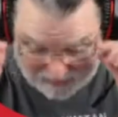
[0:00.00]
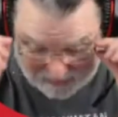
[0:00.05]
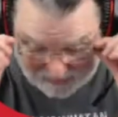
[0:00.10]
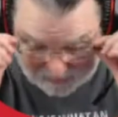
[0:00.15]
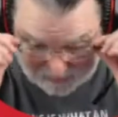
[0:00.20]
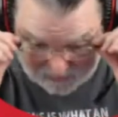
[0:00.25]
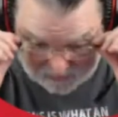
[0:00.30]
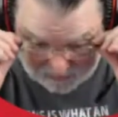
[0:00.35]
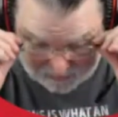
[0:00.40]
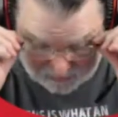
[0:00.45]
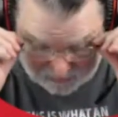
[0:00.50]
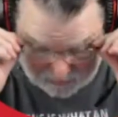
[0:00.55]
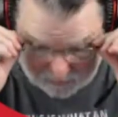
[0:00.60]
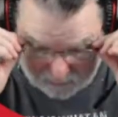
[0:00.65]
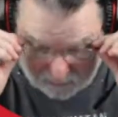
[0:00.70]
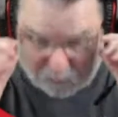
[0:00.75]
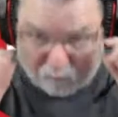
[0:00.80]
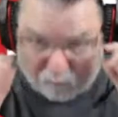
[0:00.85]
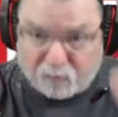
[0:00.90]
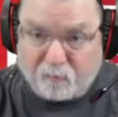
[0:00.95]
Yeah, I
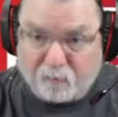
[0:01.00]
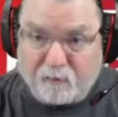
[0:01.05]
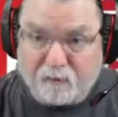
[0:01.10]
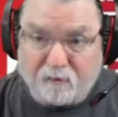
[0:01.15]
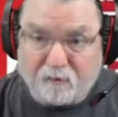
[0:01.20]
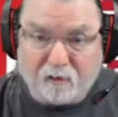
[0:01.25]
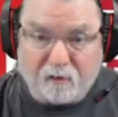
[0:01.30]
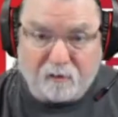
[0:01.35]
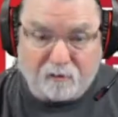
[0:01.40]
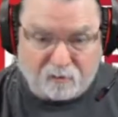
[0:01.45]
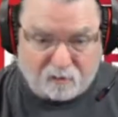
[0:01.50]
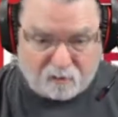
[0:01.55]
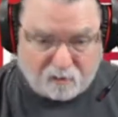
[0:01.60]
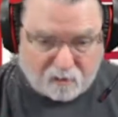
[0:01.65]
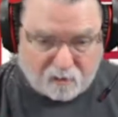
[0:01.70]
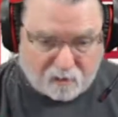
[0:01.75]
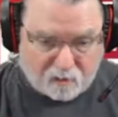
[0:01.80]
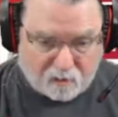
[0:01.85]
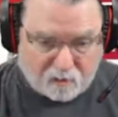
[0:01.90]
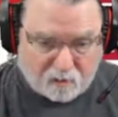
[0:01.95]
don't speak Dutch.
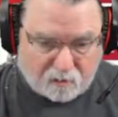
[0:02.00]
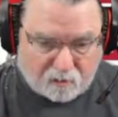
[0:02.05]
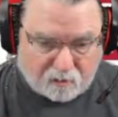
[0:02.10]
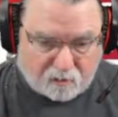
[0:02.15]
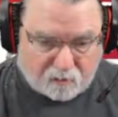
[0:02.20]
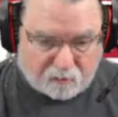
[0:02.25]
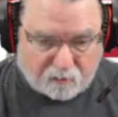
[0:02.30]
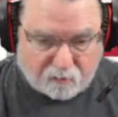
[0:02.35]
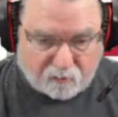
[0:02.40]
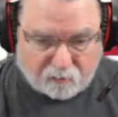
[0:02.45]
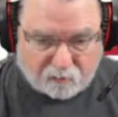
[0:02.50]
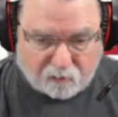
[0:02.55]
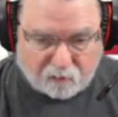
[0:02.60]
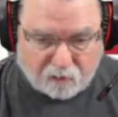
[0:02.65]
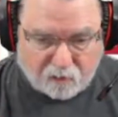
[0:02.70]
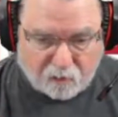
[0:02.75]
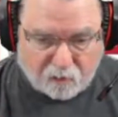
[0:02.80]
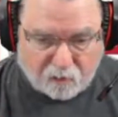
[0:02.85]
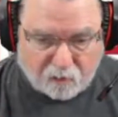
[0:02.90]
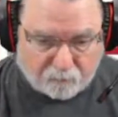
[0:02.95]
So there you
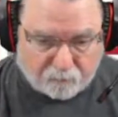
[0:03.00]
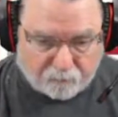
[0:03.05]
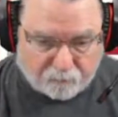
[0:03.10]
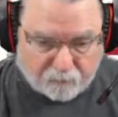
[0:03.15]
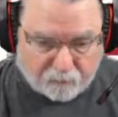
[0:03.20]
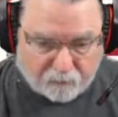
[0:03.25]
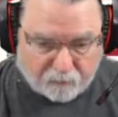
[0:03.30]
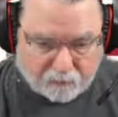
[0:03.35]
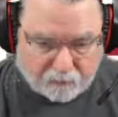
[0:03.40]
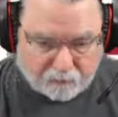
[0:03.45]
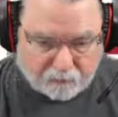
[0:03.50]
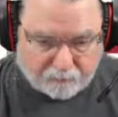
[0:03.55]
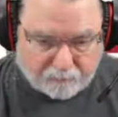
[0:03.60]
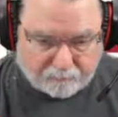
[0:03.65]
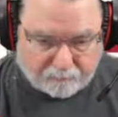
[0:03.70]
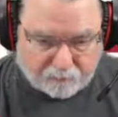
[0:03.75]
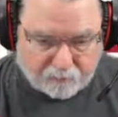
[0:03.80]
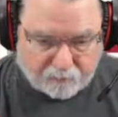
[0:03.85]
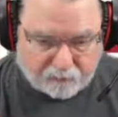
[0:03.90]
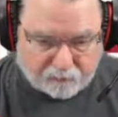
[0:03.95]
go.
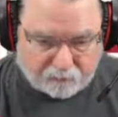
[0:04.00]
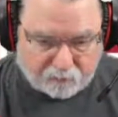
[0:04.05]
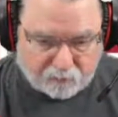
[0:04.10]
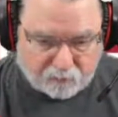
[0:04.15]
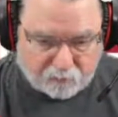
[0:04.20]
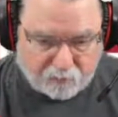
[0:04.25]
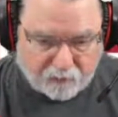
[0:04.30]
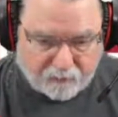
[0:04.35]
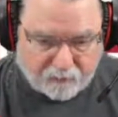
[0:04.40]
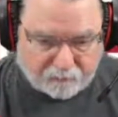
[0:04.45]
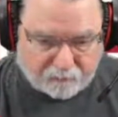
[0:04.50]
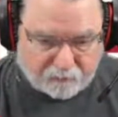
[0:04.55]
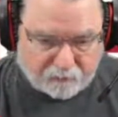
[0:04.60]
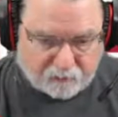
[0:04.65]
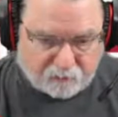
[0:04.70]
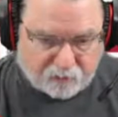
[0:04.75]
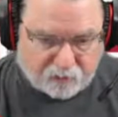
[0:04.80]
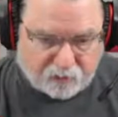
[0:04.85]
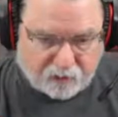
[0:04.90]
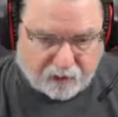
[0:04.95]
I do have to give
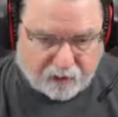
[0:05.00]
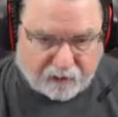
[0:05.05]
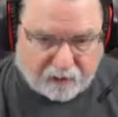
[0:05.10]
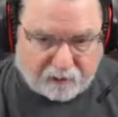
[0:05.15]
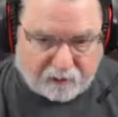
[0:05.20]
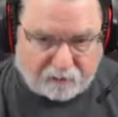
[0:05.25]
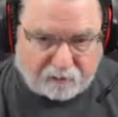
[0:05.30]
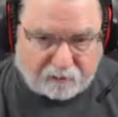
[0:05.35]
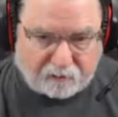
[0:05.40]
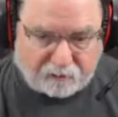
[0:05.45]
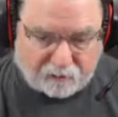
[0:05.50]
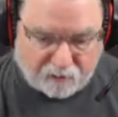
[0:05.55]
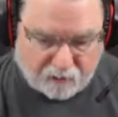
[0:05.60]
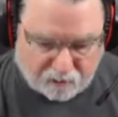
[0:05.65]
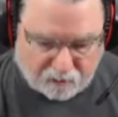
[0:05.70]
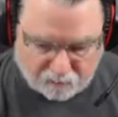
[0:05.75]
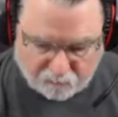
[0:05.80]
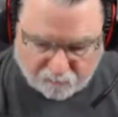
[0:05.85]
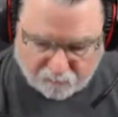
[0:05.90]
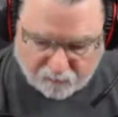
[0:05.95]
a shout out to
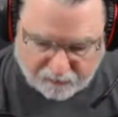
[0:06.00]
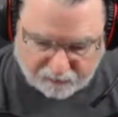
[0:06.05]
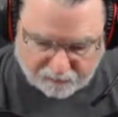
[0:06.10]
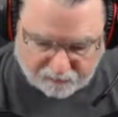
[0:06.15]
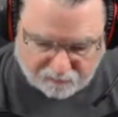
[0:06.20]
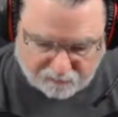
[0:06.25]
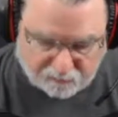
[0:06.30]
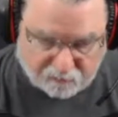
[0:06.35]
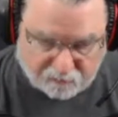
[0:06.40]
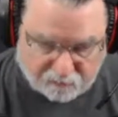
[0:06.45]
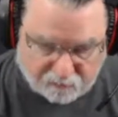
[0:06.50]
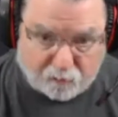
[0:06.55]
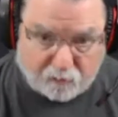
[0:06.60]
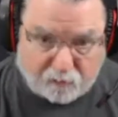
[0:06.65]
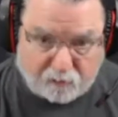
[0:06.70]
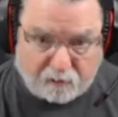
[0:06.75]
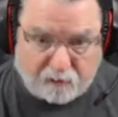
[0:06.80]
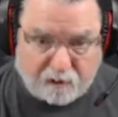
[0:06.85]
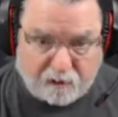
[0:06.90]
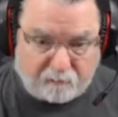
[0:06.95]
Doug Betts. He's the one
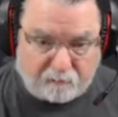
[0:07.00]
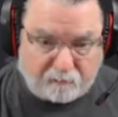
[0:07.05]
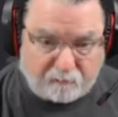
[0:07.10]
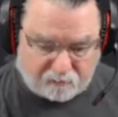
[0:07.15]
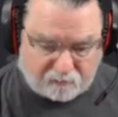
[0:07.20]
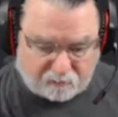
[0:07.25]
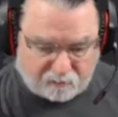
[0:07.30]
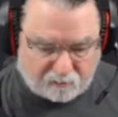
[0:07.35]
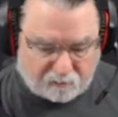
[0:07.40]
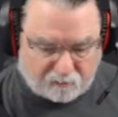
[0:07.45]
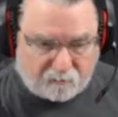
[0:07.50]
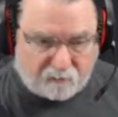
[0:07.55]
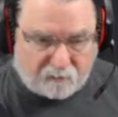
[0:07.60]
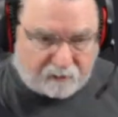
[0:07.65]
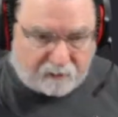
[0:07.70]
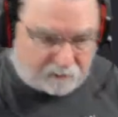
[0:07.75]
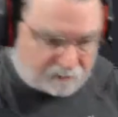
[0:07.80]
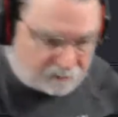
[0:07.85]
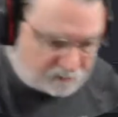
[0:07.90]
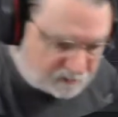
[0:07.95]
that got me thinking
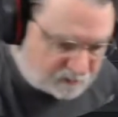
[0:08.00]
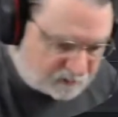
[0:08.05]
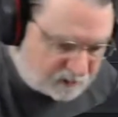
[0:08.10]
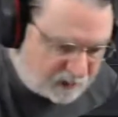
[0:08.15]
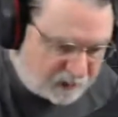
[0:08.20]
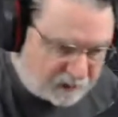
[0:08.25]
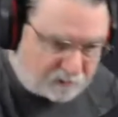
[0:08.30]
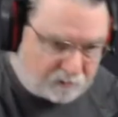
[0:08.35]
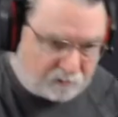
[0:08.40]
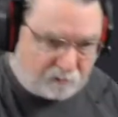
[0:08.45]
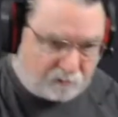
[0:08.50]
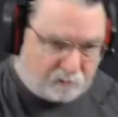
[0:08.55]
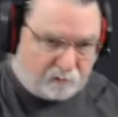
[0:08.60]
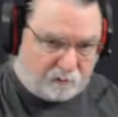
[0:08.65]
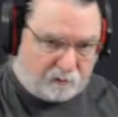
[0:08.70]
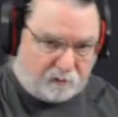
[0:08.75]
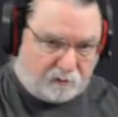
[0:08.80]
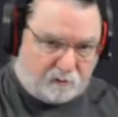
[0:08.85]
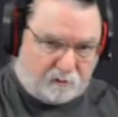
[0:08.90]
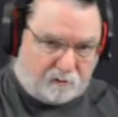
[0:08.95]
about this, actually, when
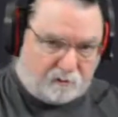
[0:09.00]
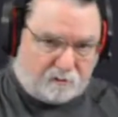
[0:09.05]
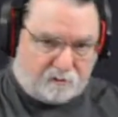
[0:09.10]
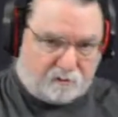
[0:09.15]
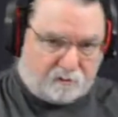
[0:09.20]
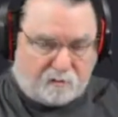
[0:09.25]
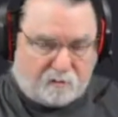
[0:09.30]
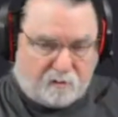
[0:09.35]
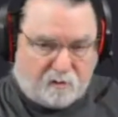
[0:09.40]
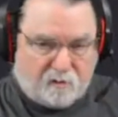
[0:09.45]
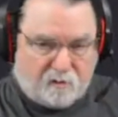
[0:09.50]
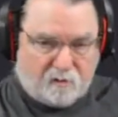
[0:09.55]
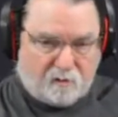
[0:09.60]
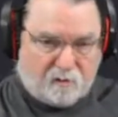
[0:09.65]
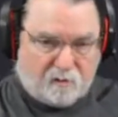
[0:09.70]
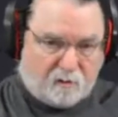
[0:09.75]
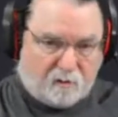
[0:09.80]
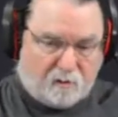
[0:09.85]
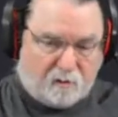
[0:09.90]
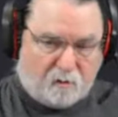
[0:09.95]
he did his
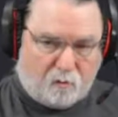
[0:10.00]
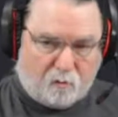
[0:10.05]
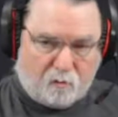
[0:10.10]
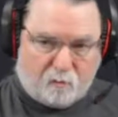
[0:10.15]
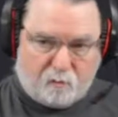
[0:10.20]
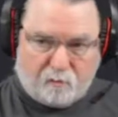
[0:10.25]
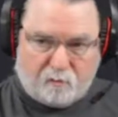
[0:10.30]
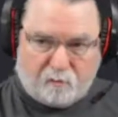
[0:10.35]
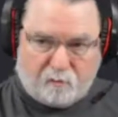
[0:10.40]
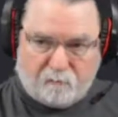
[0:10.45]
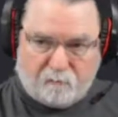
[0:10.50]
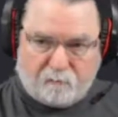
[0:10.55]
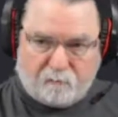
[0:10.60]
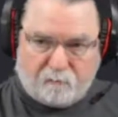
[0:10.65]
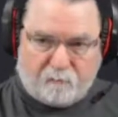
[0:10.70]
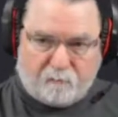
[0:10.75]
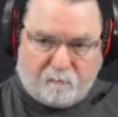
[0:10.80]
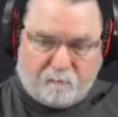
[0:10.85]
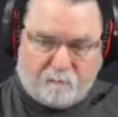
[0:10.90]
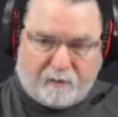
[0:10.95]
ordering it
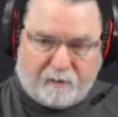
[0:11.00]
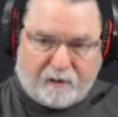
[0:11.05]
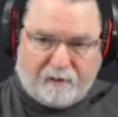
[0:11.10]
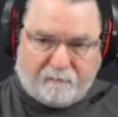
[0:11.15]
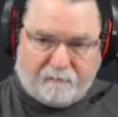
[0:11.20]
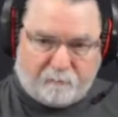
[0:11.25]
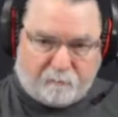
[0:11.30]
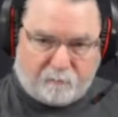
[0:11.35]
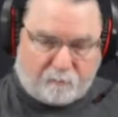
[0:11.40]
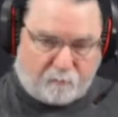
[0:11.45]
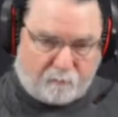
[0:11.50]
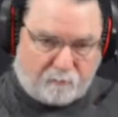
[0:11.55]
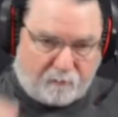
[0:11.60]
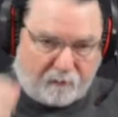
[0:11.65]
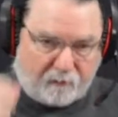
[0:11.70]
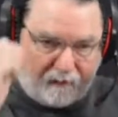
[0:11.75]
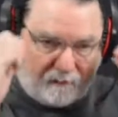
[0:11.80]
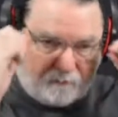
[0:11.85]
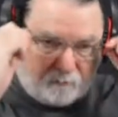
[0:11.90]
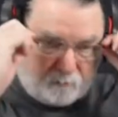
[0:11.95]
from Fiverr
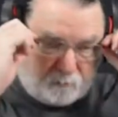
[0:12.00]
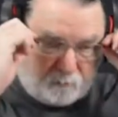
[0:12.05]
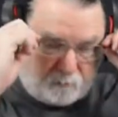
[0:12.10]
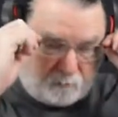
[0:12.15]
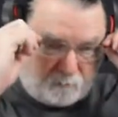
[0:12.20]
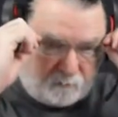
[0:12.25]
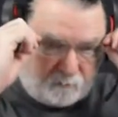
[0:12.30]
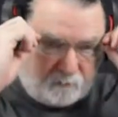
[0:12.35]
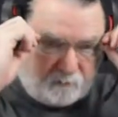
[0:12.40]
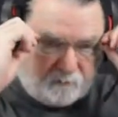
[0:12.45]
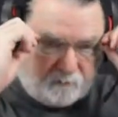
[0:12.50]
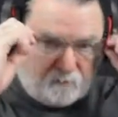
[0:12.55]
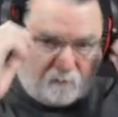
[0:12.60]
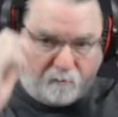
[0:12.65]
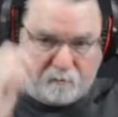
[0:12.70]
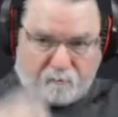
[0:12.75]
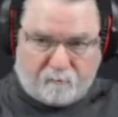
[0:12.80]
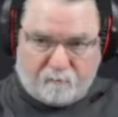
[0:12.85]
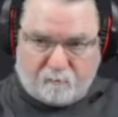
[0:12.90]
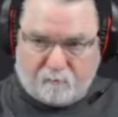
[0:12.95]
or
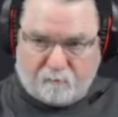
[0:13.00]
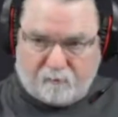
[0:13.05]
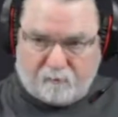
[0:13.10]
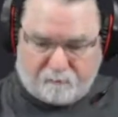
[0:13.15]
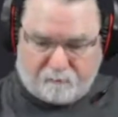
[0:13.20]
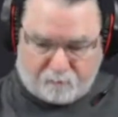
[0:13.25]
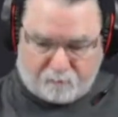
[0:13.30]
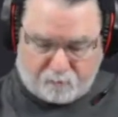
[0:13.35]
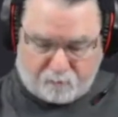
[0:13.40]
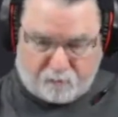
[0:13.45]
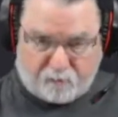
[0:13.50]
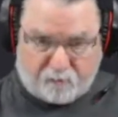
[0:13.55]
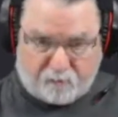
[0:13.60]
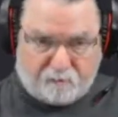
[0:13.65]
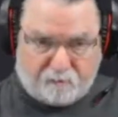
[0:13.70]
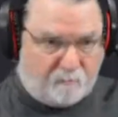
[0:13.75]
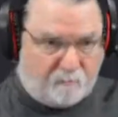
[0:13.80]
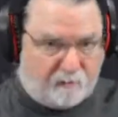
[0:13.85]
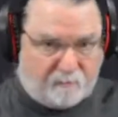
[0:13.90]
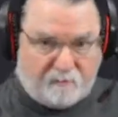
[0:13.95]
Viver or whatever it is.
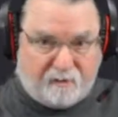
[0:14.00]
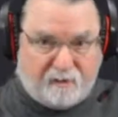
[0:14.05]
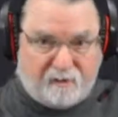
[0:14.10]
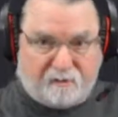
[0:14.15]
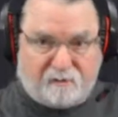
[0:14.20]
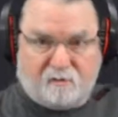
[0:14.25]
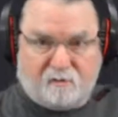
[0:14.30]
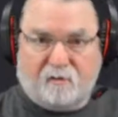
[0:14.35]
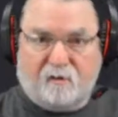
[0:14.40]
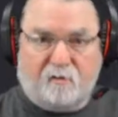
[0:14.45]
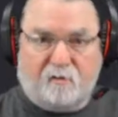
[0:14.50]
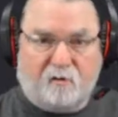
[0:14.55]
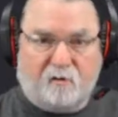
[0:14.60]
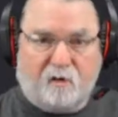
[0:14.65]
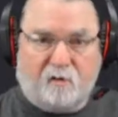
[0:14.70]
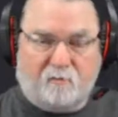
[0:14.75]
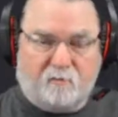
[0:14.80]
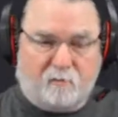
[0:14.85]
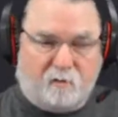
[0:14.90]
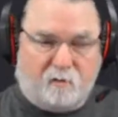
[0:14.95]
Maybe that's Dutch. I
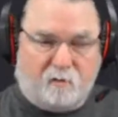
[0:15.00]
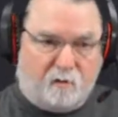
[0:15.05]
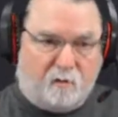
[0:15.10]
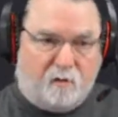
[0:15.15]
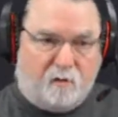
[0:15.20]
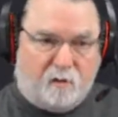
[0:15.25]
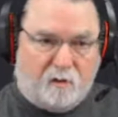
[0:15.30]
don't know.